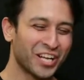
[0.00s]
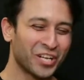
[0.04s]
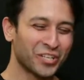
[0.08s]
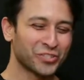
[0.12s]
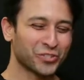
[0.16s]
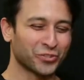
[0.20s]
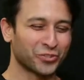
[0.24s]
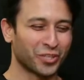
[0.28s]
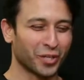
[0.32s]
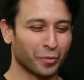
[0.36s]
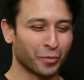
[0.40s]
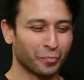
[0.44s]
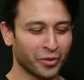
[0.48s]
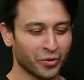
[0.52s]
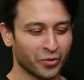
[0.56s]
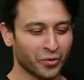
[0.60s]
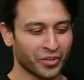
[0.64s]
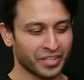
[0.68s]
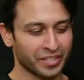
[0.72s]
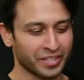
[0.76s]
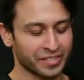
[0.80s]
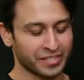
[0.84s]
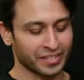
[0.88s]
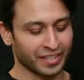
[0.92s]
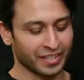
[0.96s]
So Debut
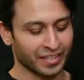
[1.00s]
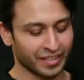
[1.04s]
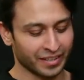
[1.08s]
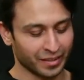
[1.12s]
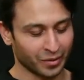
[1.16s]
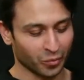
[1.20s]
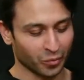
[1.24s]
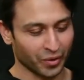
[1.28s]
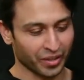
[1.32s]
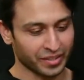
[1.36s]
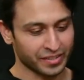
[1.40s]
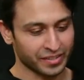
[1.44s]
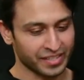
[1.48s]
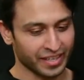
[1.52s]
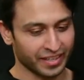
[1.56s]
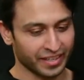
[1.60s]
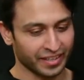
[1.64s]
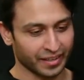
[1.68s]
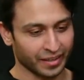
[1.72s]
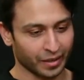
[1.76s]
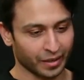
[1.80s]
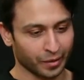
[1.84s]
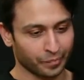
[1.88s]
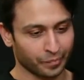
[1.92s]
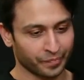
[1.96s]
is we are
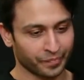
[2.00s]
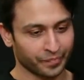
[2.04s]
setting up